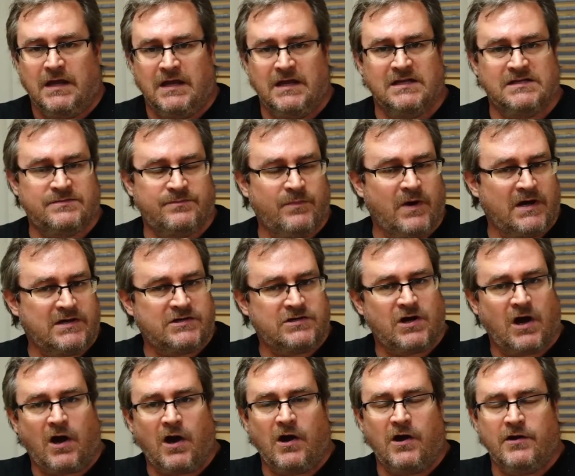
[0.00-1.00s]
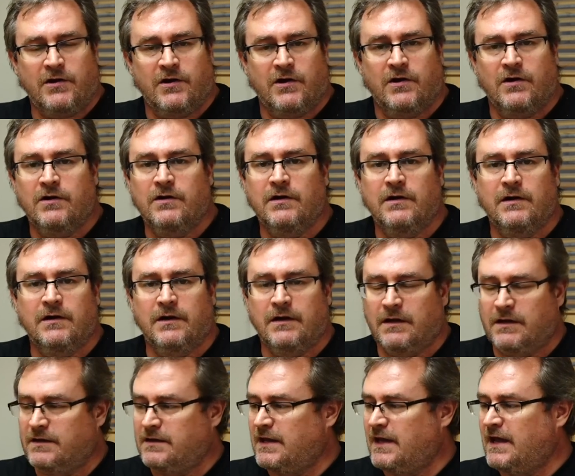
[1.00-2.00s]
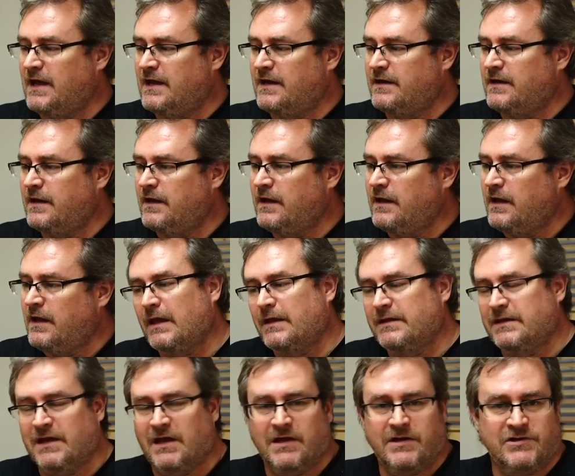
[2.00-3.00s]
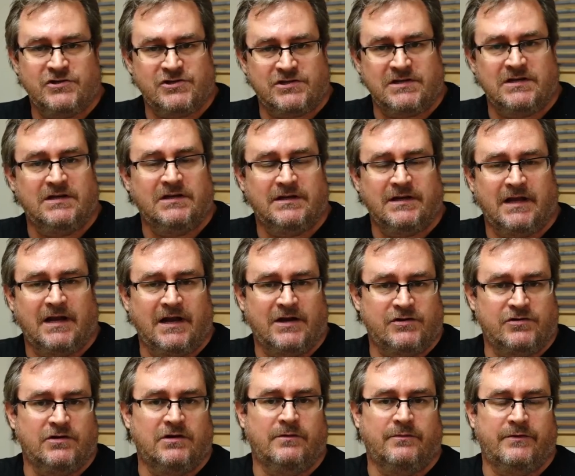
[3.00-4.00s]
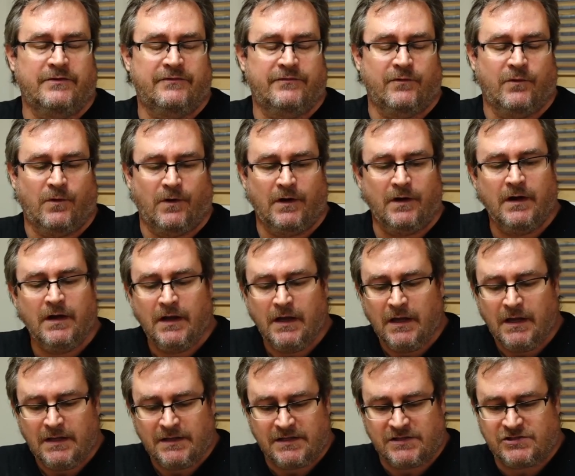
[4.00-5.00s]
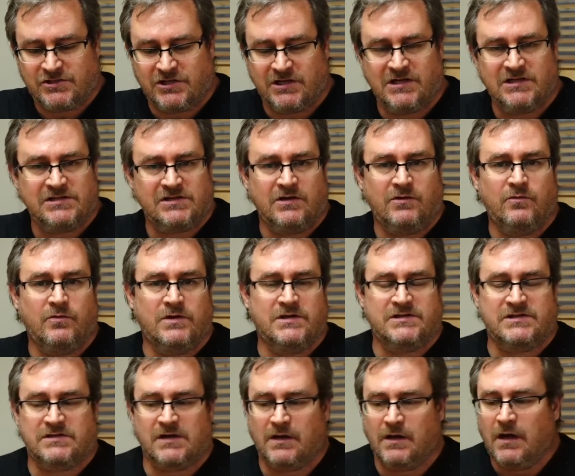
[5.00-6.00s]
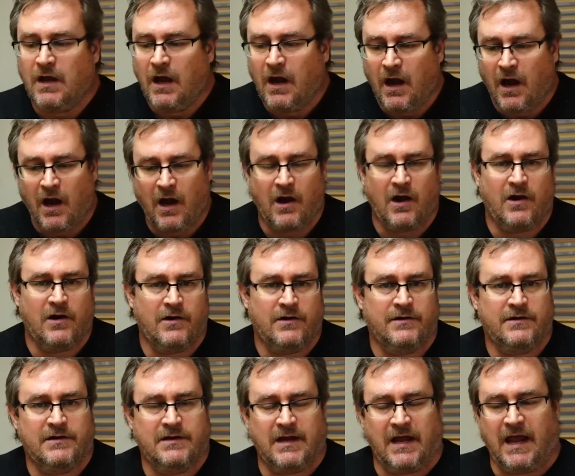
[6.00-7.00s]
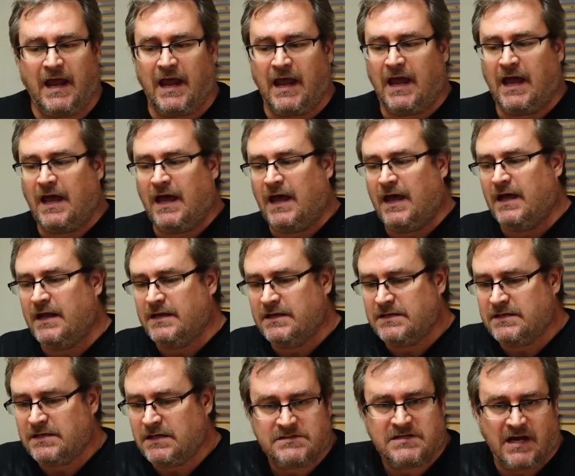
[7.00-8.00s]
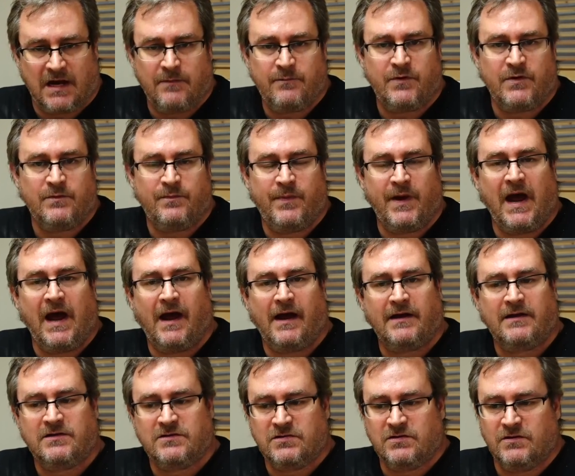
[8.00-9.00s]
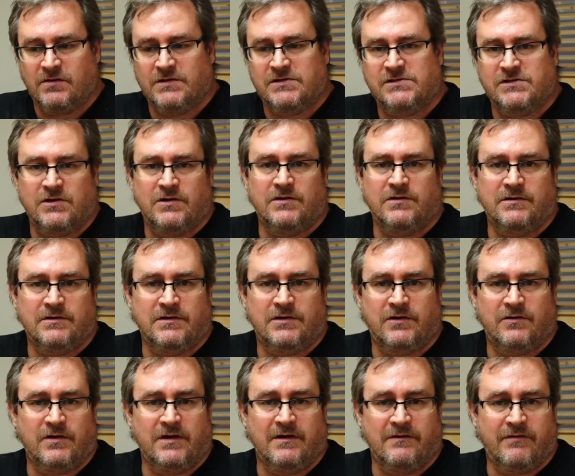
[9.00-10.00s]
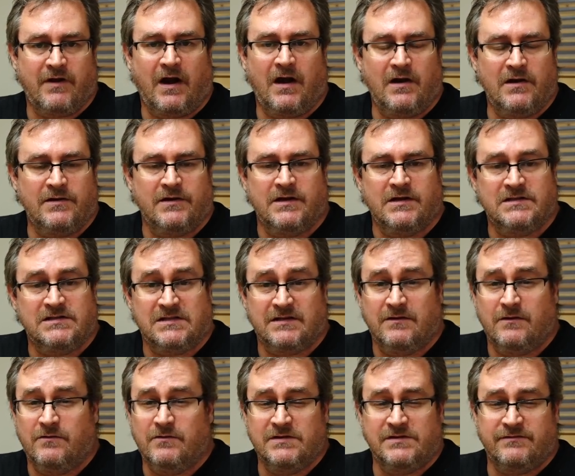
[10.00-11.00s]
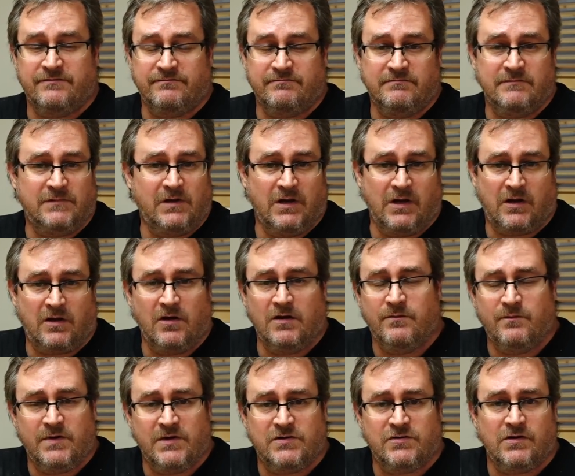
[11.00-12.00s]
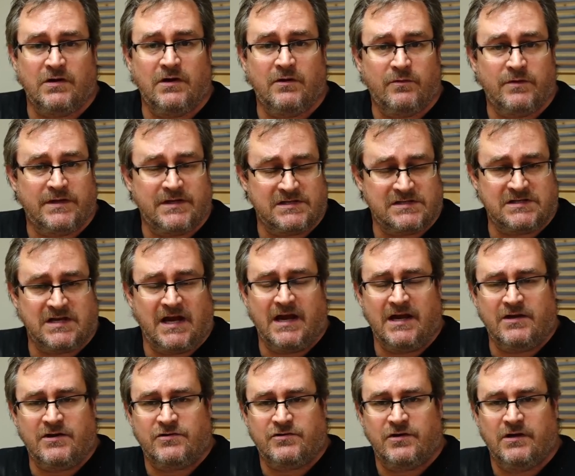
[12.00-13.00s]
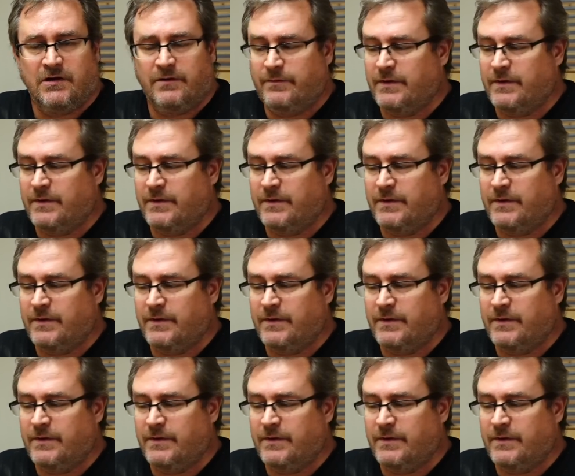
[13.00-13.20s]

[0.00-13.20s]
is much harder than the other steel that I drilled before. The chisel was hardened and tempered back to a certain degree of hardness. It was it couldn't be drilled with a standard drill